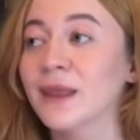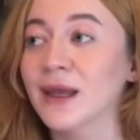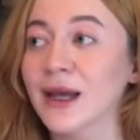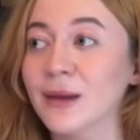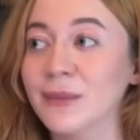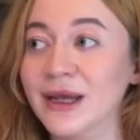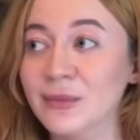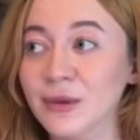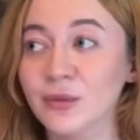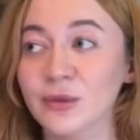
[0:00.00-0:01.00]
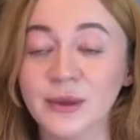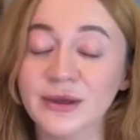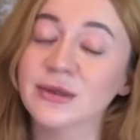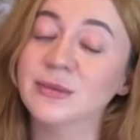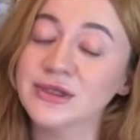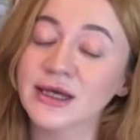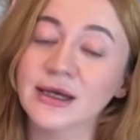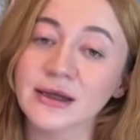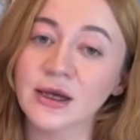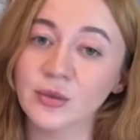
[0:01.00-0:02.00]
Many people make this mistake
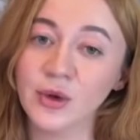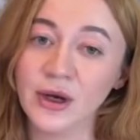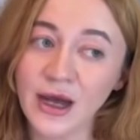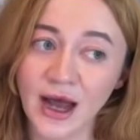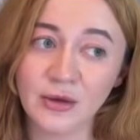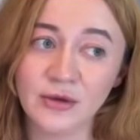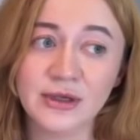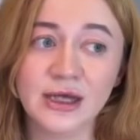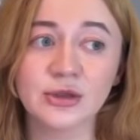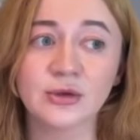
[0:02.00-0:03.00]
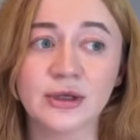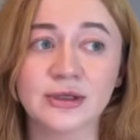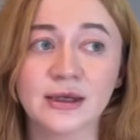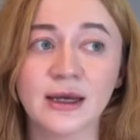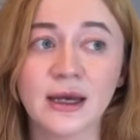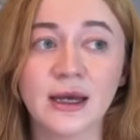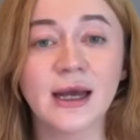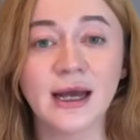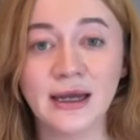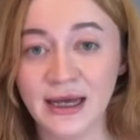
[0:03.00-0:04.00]
in their work out of ignorance
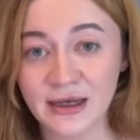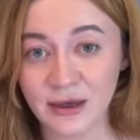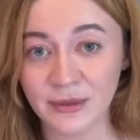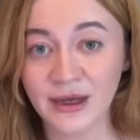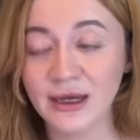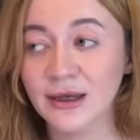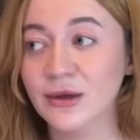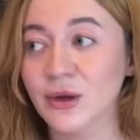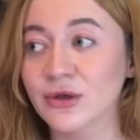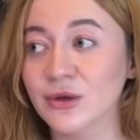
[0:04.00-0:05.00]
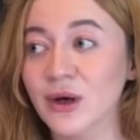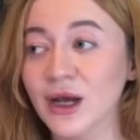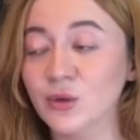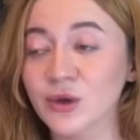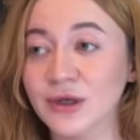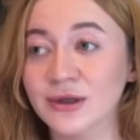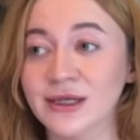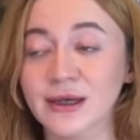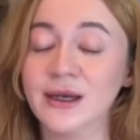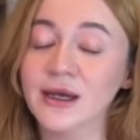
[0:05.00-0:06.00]
and end up getting not so high quality